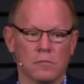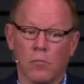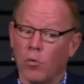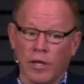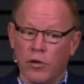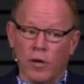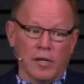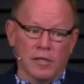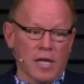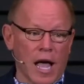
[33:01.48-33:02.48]
Only you
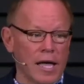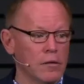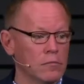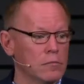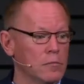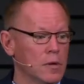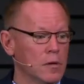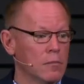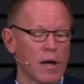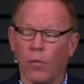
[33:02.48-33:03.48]
can decide.
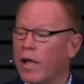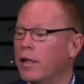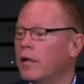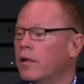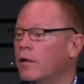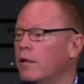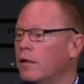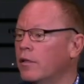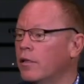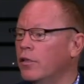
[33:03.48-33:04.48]
By the way,
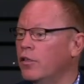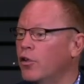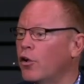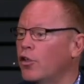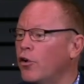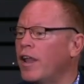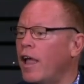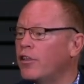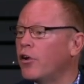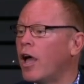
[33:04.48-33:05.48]
you're, you're,
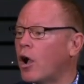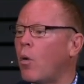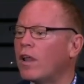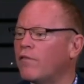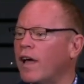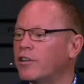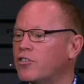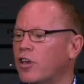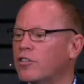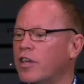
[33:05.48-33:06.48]
not, you're not qualified to
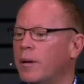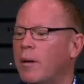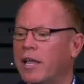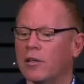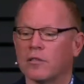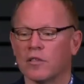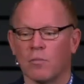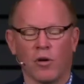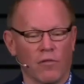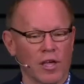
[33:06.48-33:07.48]
judge anybody else's
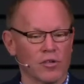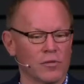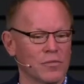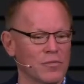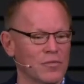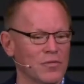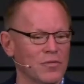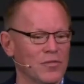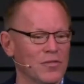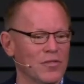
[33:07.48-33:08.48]
motivation.
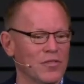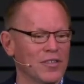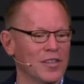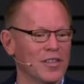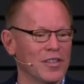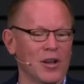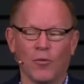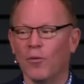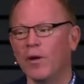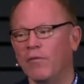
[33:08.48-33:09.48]
You know,
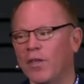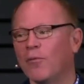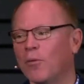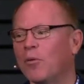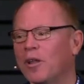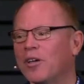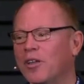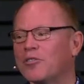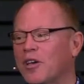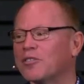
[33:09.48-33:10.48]
we think we're pretty
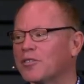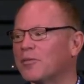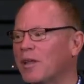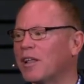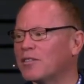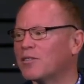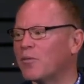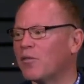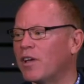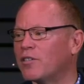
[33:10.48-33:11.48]
good at judging somebody else's
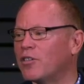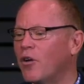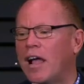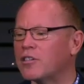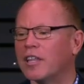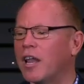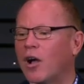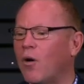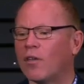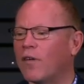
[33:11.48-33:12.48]
motivation. You're actually
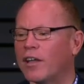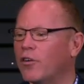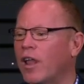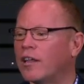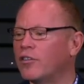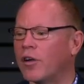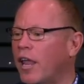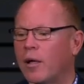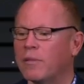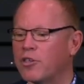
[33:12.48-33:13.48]
not qualified. You're not, you're
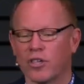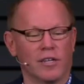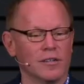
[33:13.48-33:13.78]
not omniscient.